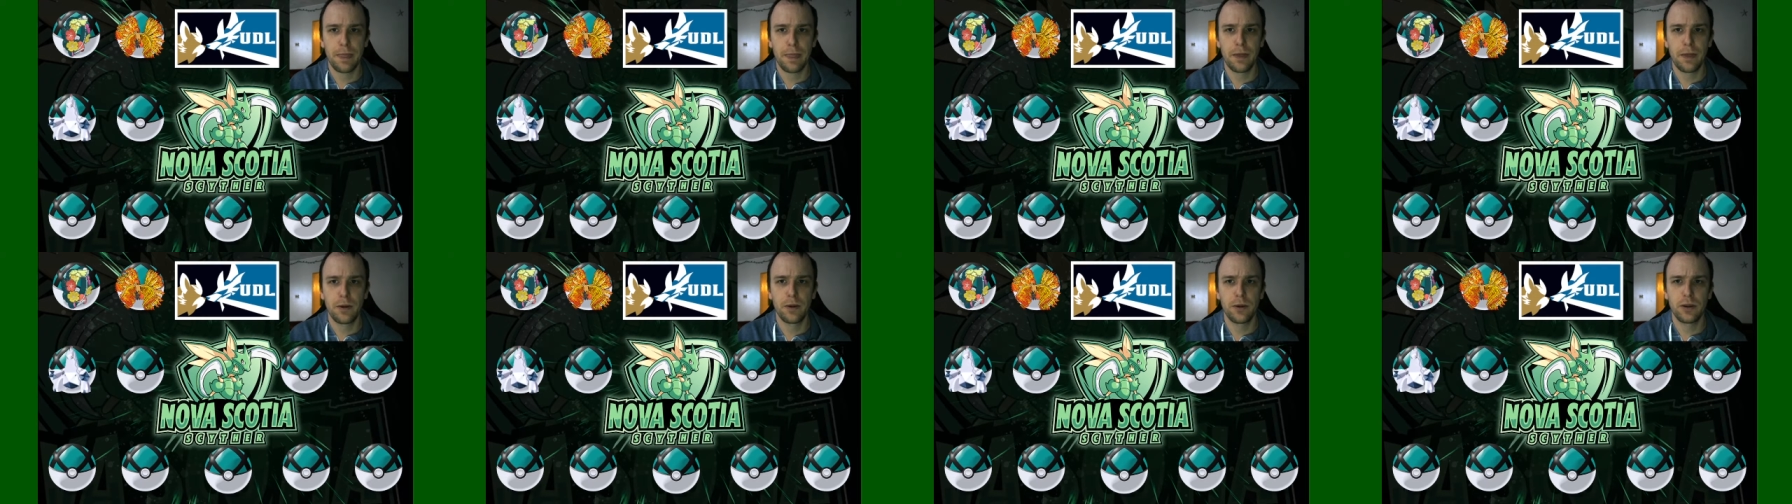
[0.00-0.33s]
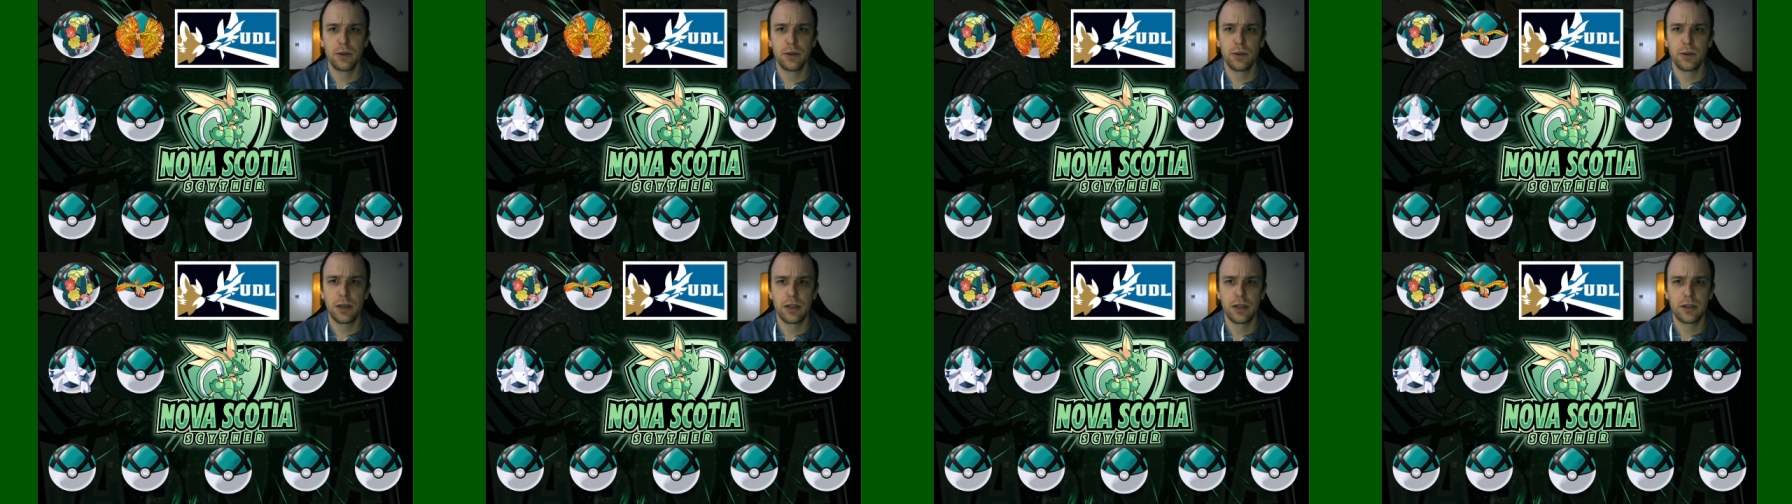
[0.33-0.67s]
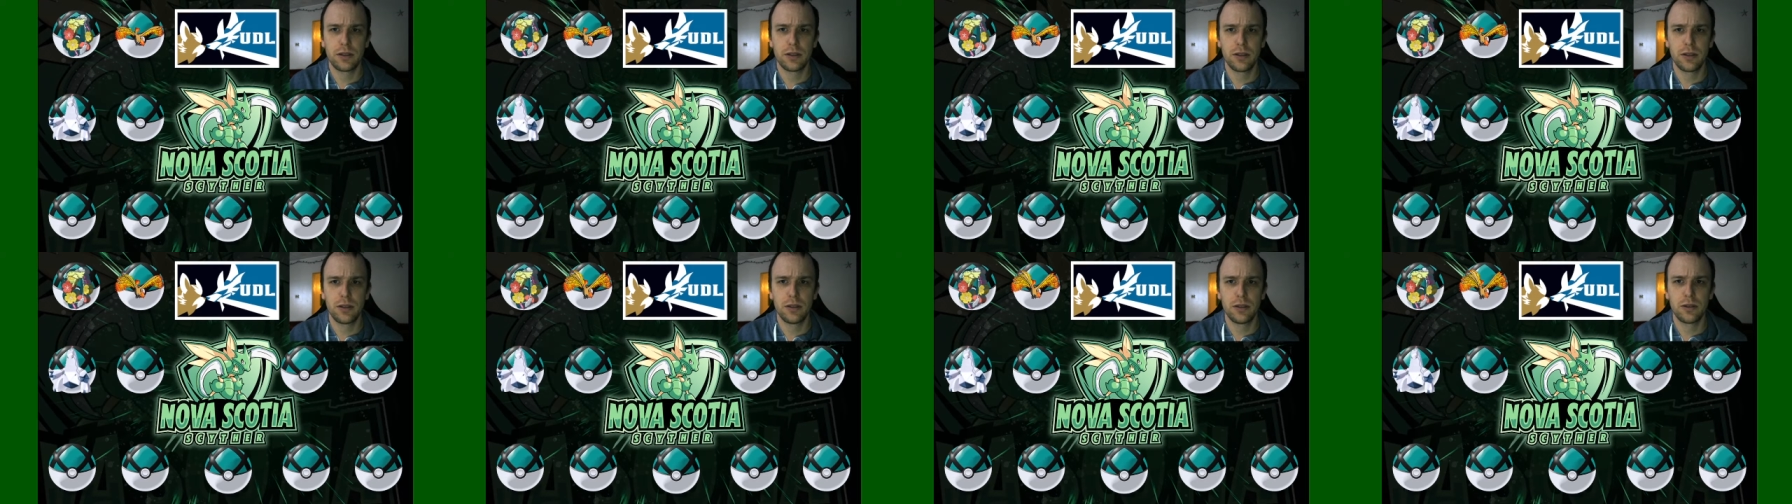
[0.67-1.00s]
only weak
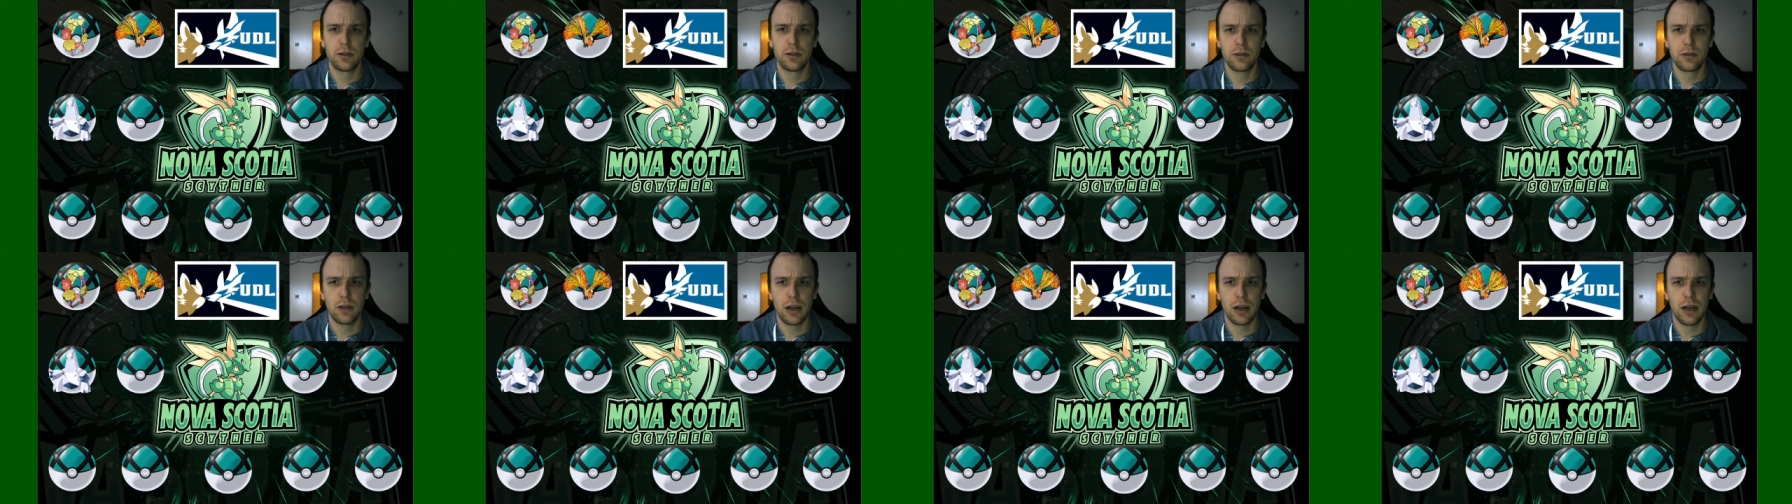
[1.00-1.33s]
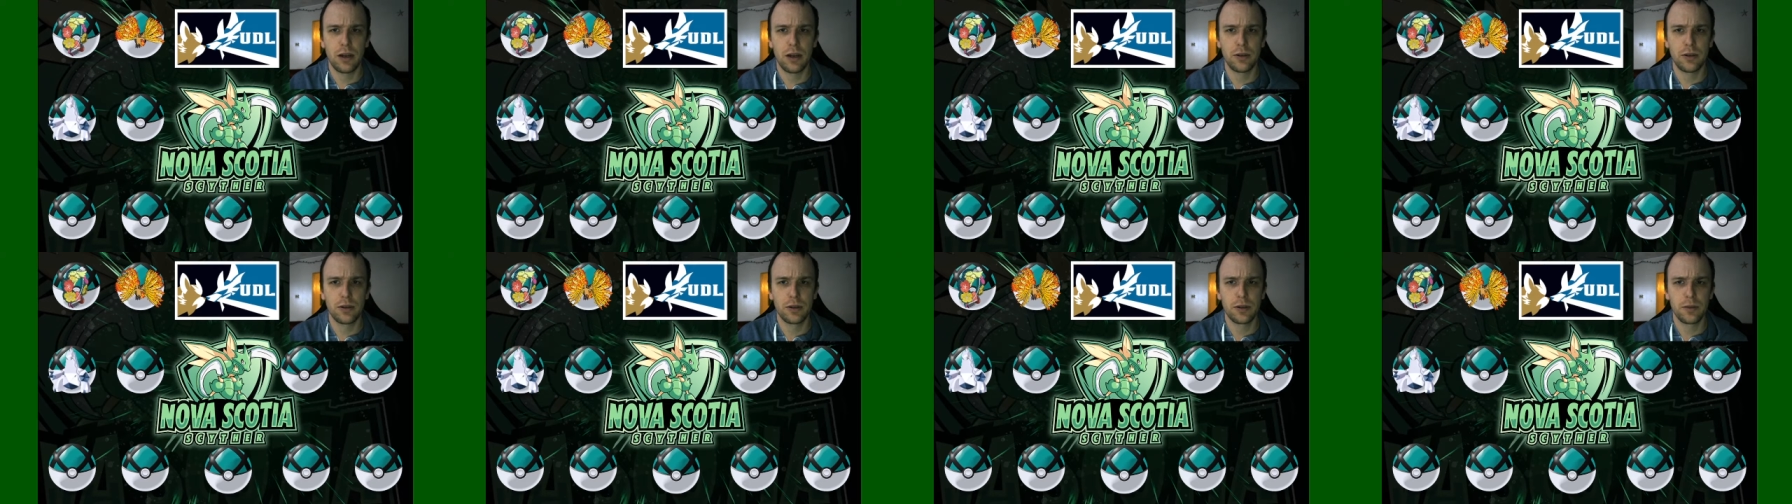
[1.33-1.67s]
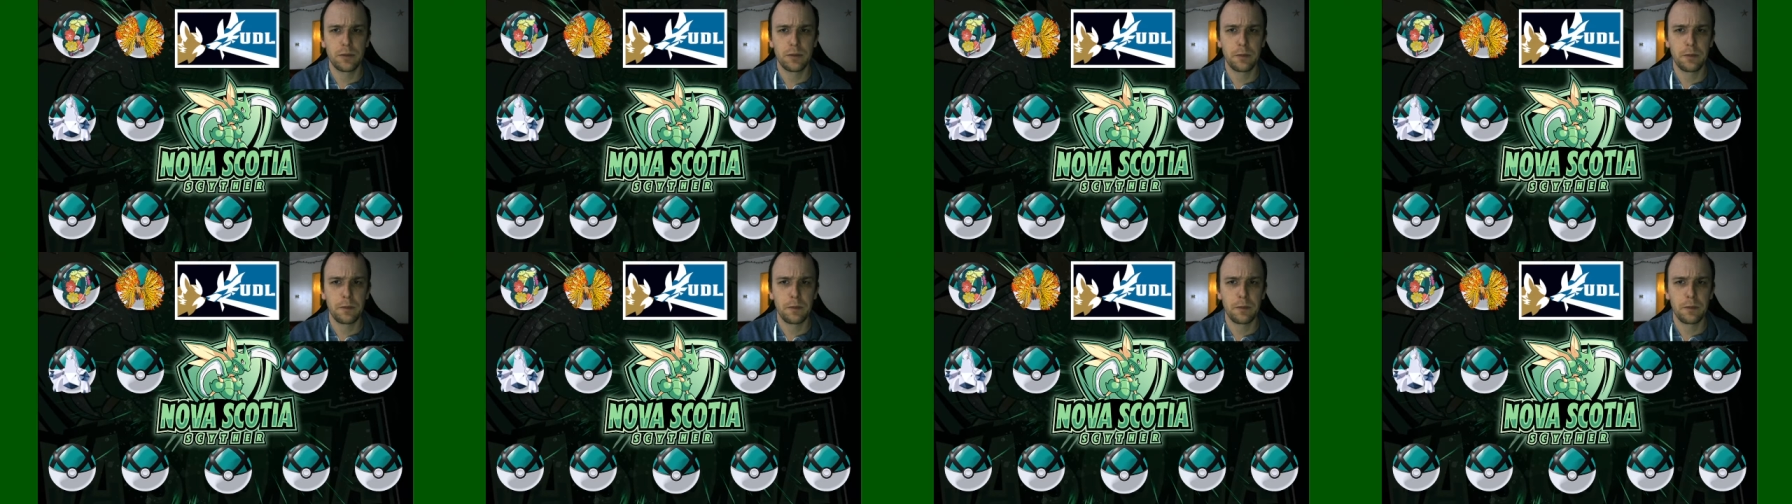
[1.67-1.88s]
to ground